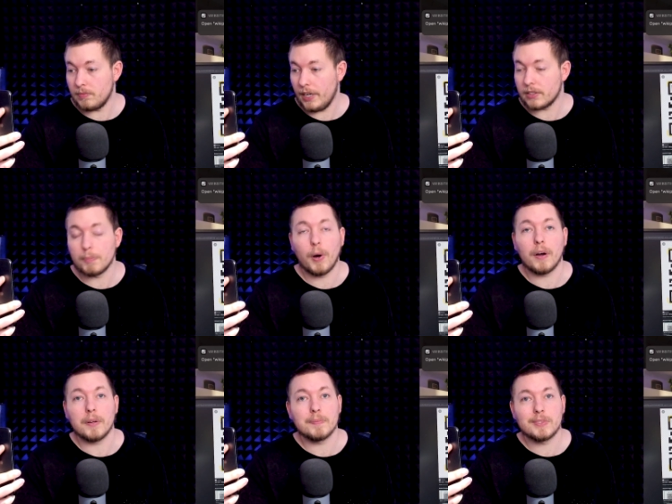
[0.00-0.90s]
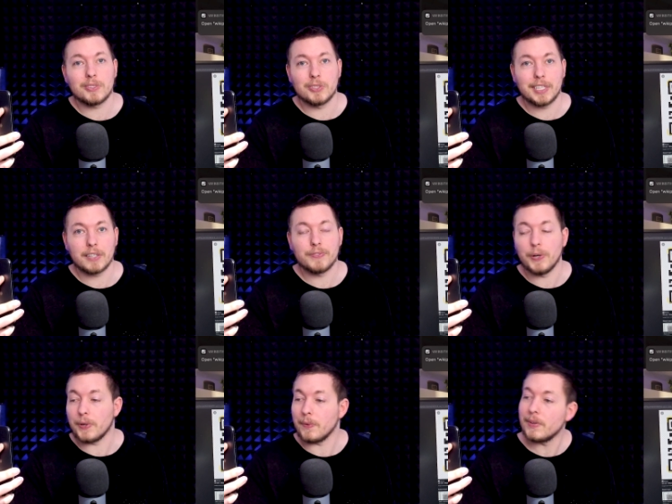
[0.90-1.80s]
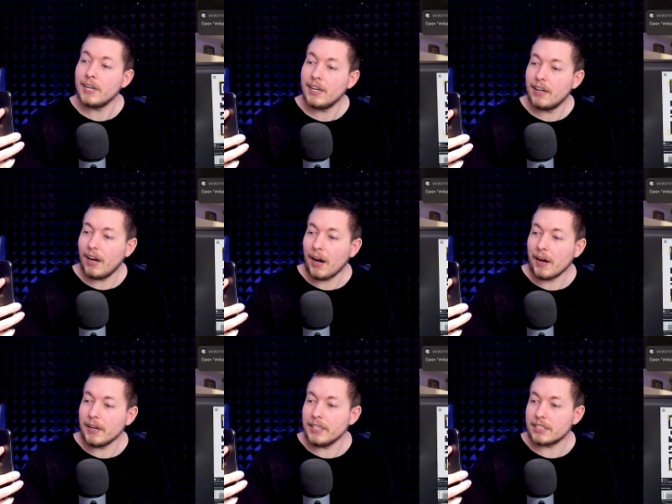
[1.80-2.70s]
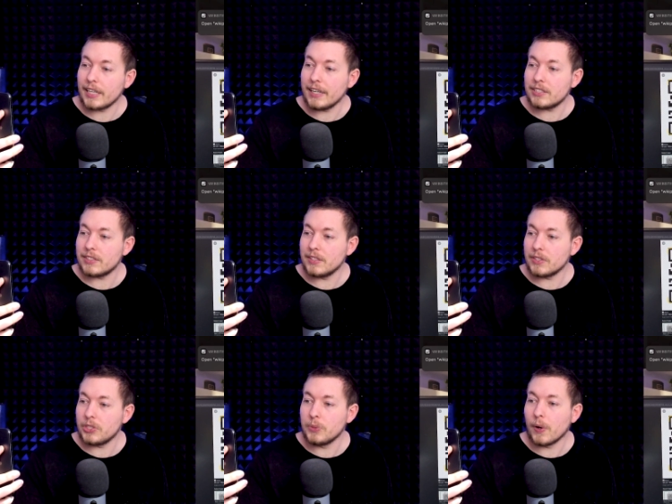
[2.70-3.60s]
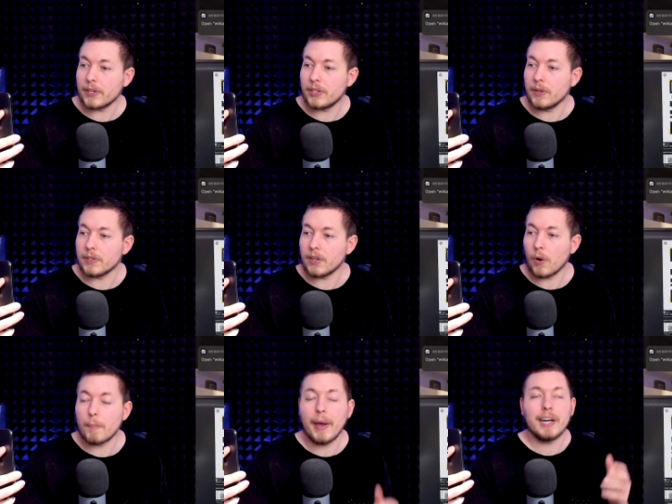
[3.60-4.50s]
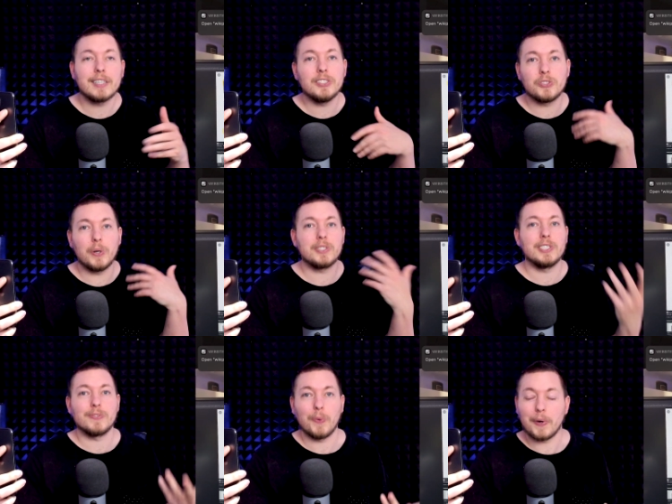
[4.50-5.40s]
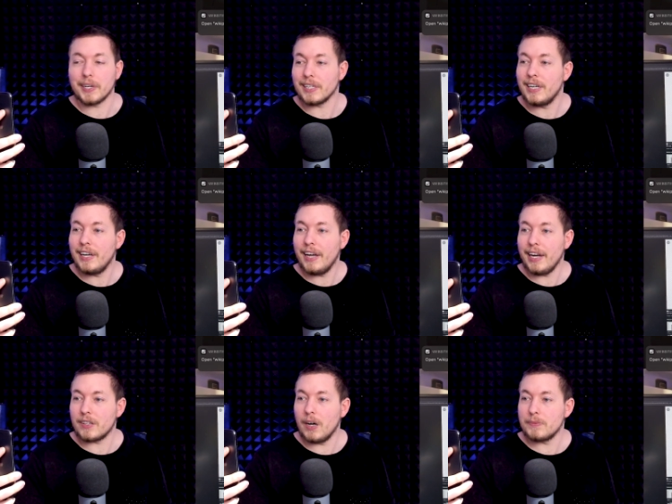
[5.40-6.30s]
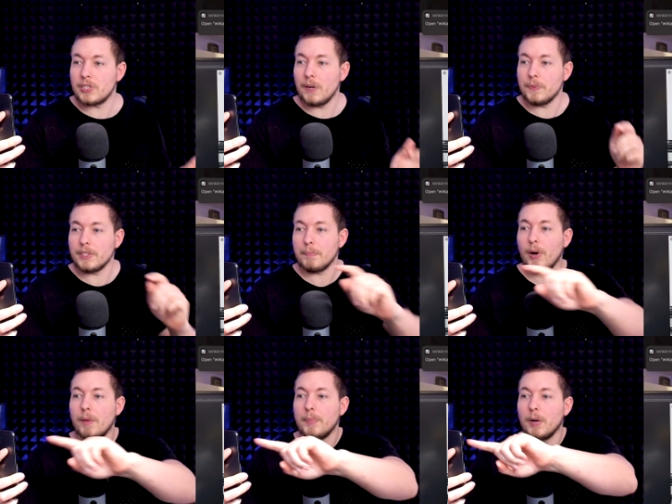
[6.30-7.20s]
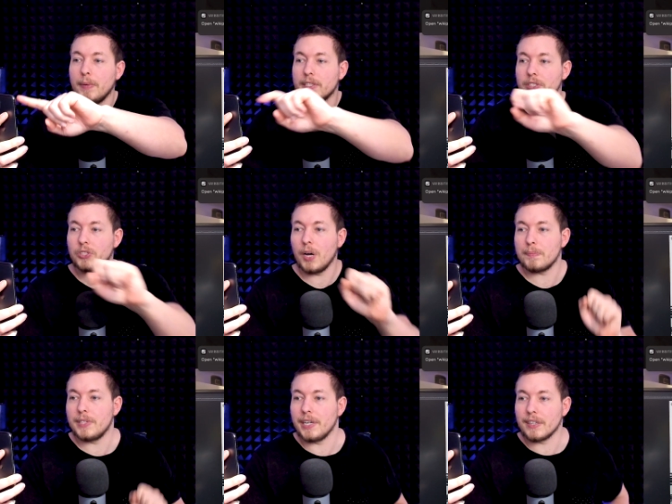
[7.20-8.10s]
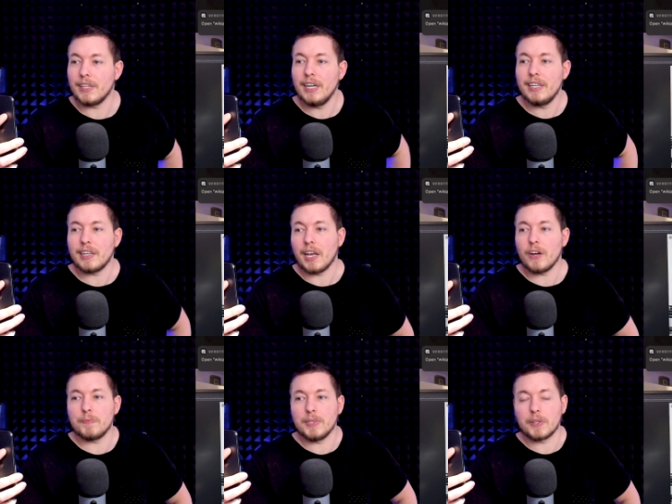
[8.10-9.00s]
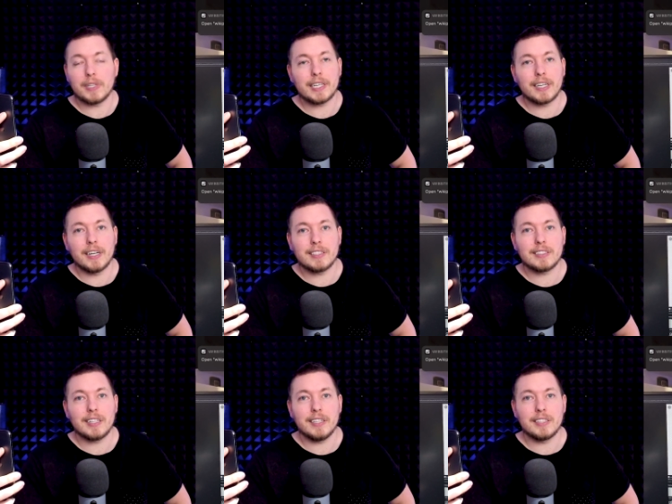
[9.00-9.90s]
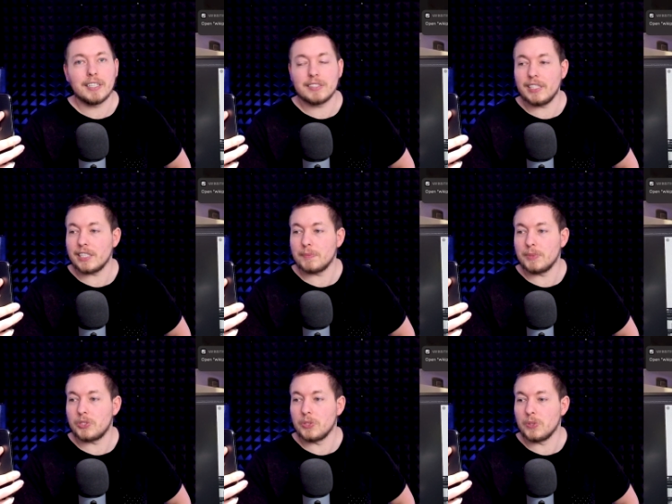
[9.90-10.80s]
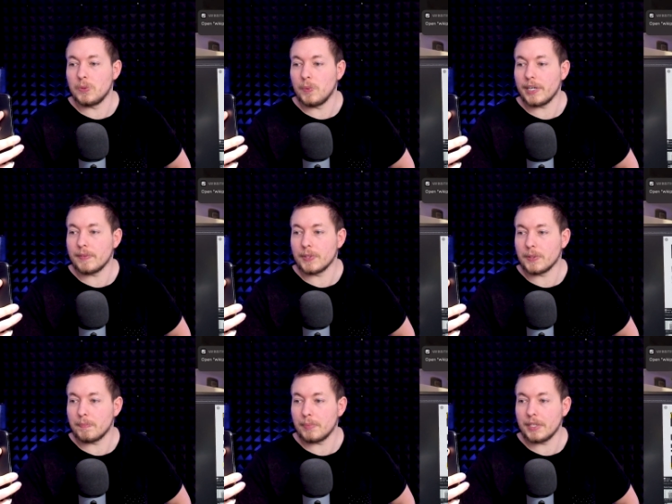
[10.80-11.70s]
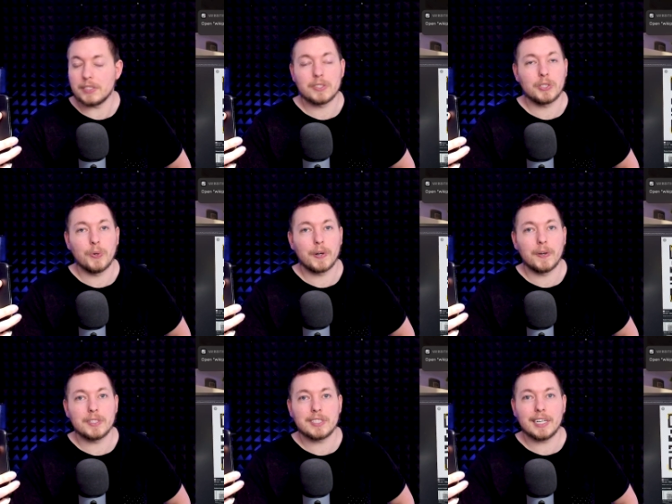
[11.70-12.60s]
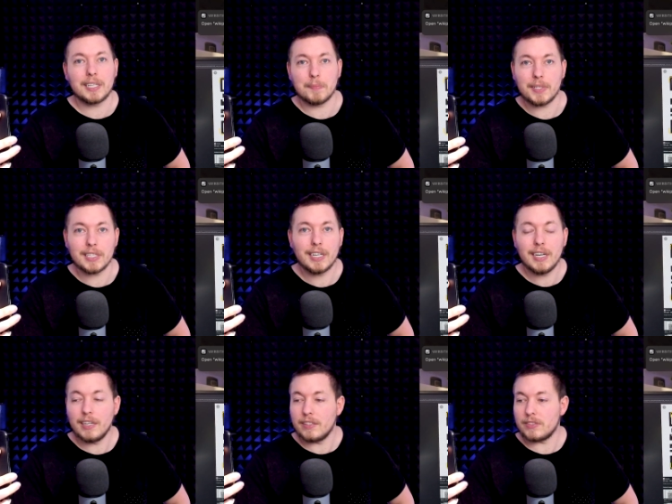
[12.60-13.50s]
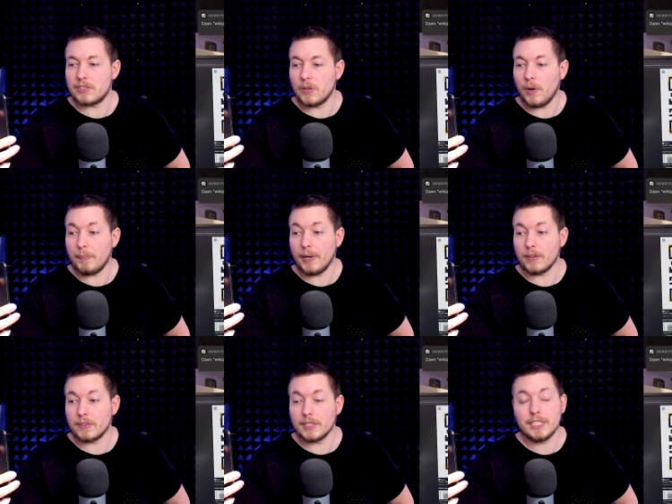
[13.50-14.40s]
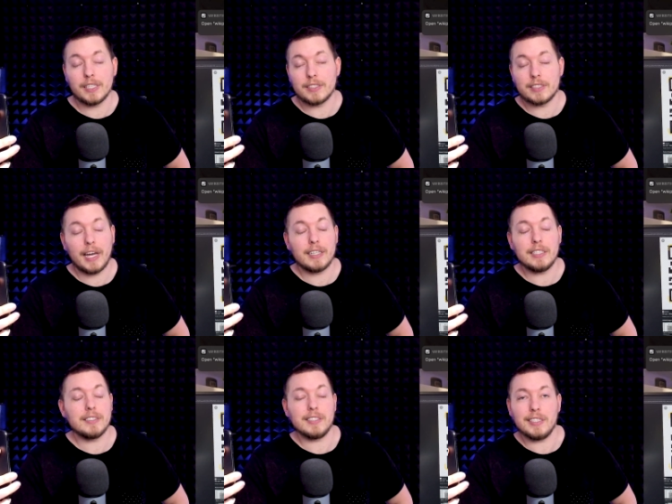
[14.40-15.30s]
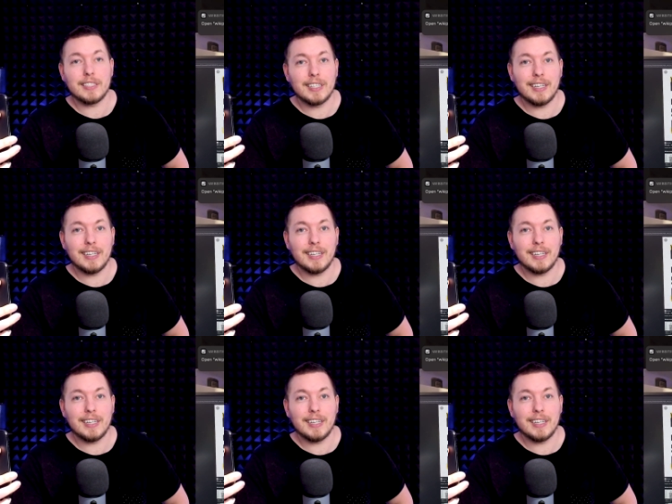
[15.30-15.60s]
at the bottom to take a photo, uh, it scans the Q R code, it automatically searches for it, and comes up with a pop-up at the top there that allows me to click it, and then it takes me to whatever place the Q R code is taking me. So apparently it is that easy.